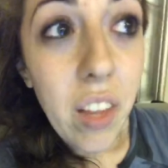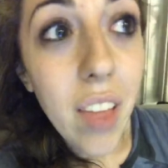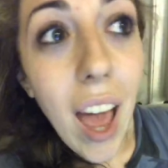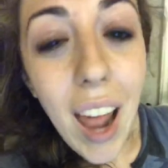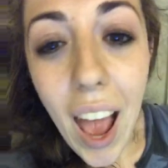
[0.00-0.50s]

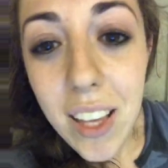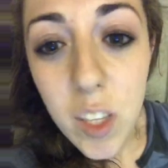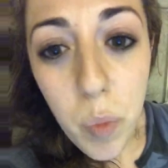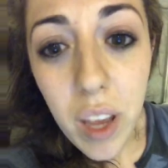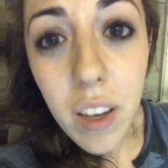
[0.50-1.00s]
That has
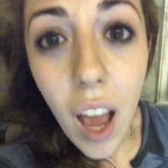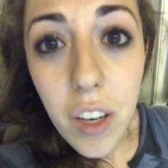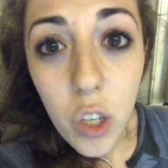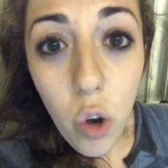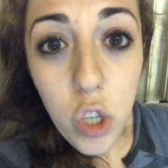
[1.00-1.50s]
to be a
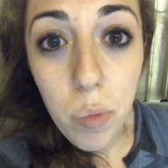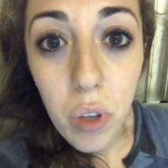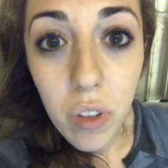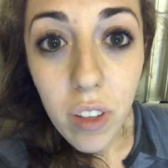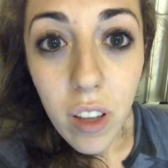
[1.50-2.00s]

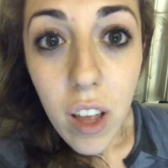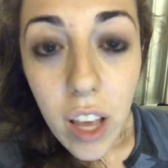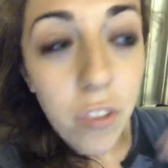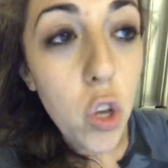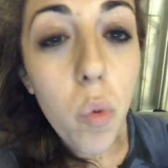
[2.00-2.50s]
non-negotiable.
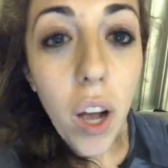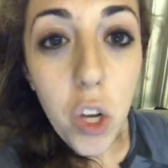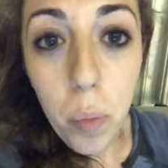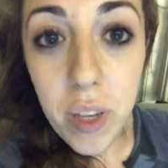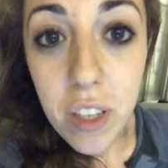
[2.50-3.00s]
If you want
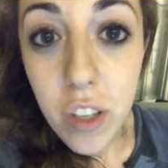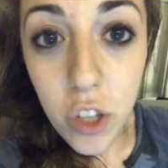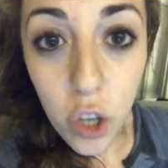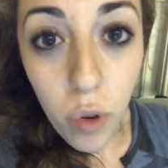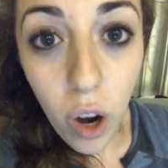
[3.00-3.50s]
your business
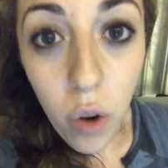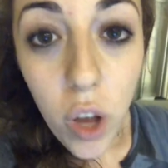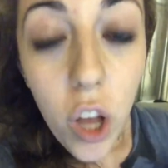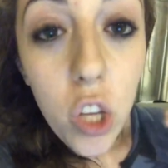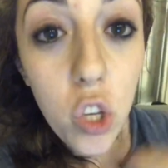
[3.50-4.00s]
to grow,
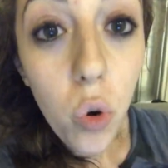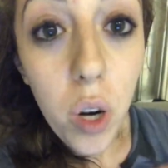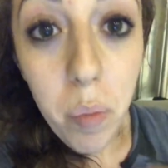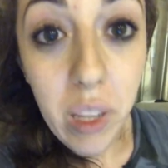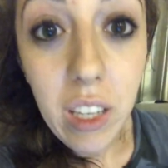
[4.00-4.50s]
your
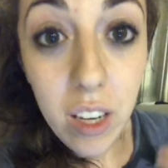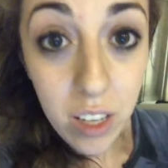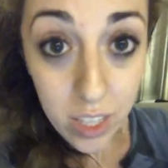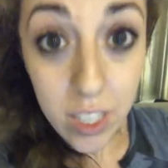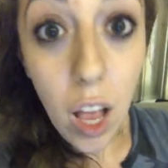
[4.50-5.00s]
ability
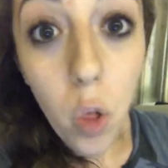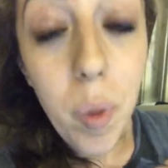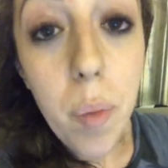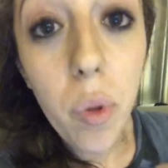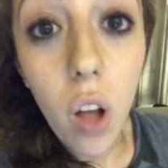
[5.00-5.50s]
to sell
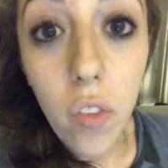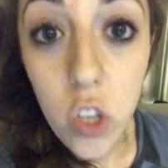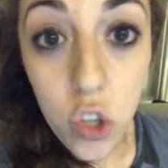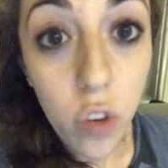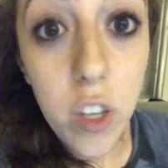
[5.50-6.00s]
people on the
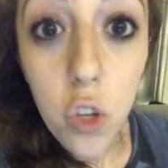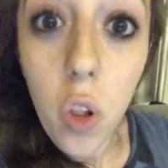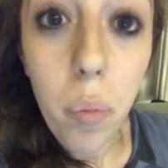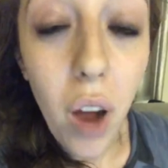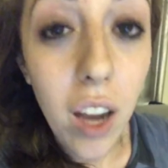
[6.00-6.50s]
service or
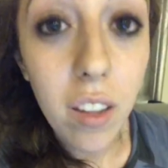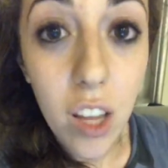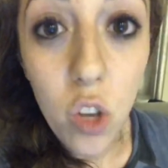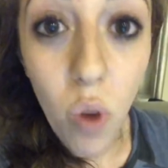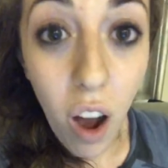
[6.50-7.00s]
the product
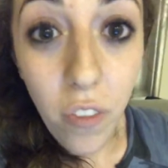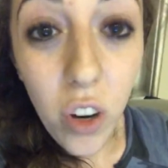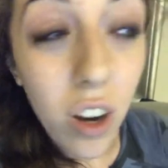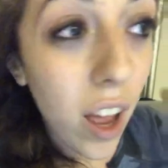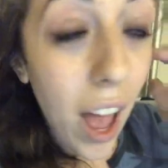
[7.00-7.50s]
that you
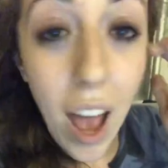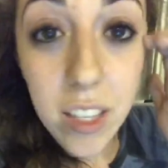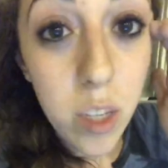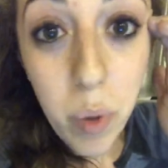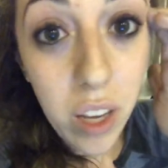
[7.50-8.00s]
offer
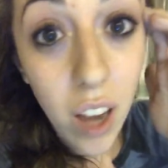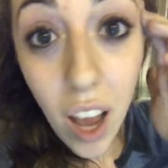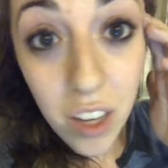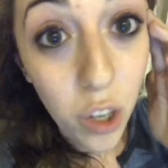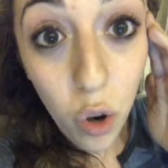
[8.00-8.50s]
has to be a
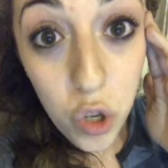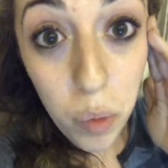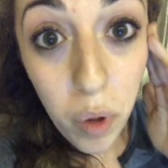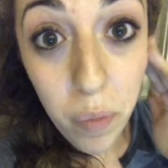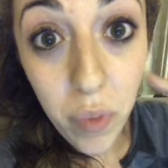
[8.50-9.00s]

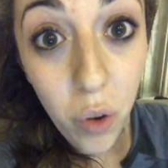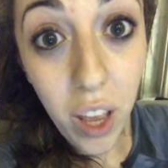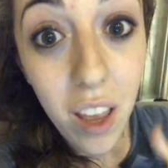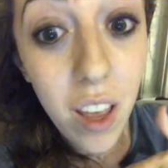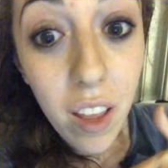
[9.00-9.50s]
non-negotiable,
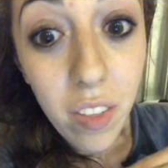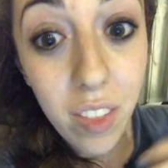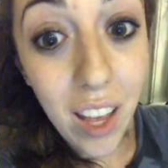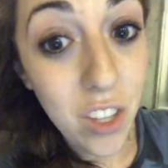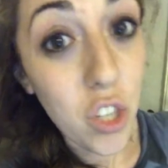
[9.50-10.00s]
okay?
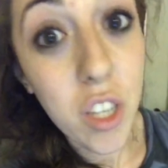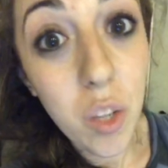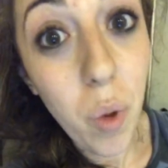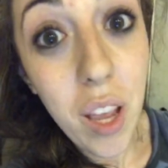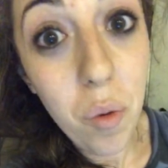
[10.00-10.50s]
That's just the
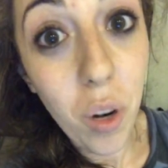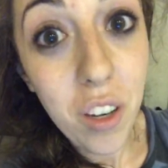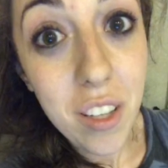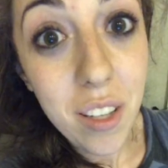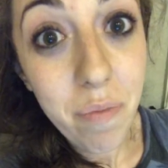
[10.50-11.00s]
way it
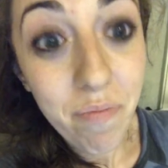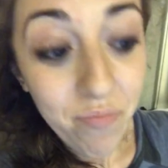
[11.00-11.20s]
works.